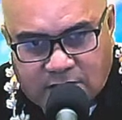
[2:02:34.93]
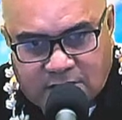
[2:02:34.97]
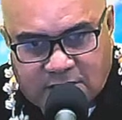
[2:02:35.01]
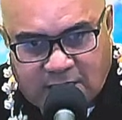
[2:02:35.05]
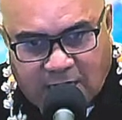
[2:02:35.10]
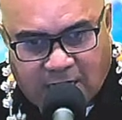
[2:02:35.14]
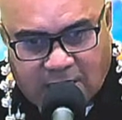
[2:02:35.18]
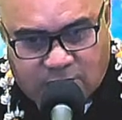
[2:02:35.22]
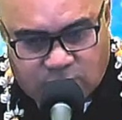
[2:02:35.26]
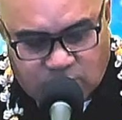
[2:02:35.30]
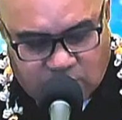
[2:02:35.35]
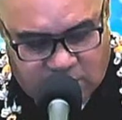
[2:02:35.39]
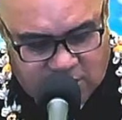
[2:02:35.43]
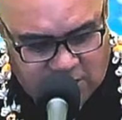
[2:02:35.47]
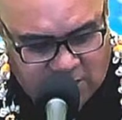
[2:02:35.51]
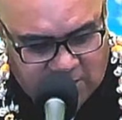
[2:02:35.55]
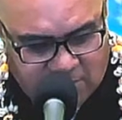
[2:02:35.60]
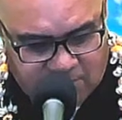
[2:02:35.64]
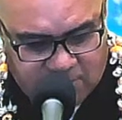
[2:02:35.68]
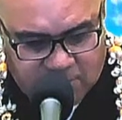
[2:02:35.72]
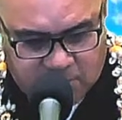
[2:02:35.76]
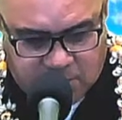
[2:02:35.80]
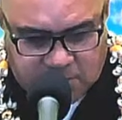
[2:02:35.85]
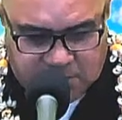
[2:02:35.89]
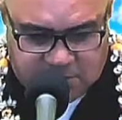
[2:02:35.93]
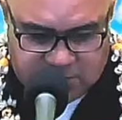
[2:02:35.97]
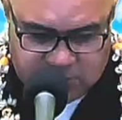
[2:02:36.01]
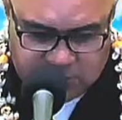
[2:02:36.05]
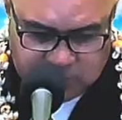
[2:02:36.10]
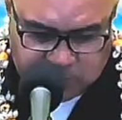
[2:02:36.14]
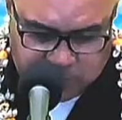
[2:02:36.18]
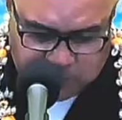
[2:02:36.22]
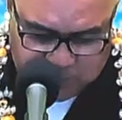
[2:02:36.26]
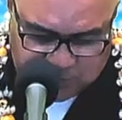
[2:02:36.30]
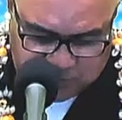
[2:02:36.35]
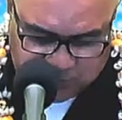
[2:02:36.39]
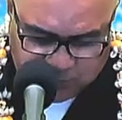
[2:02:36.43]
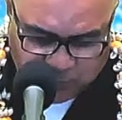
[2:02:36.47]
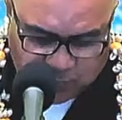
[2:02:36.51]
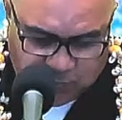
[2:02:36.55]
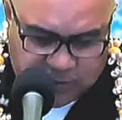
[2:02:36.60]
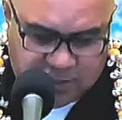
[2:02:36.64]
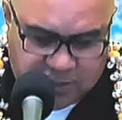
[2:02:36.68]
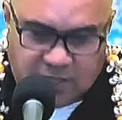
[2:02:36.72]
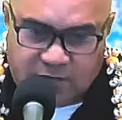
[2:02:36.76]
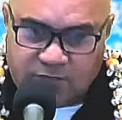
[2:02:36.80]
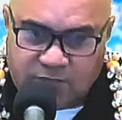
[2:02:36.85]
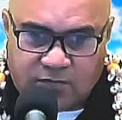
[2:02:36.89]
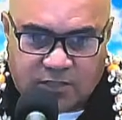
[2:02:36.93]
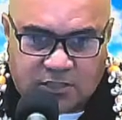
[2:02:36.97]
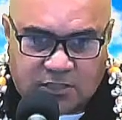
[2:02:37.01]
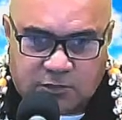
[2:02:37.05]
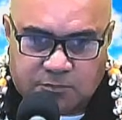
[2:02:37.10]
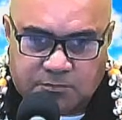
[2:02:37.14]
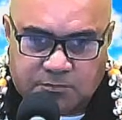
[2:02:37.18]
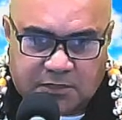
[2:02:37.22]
God, whatever we do, please forgive us,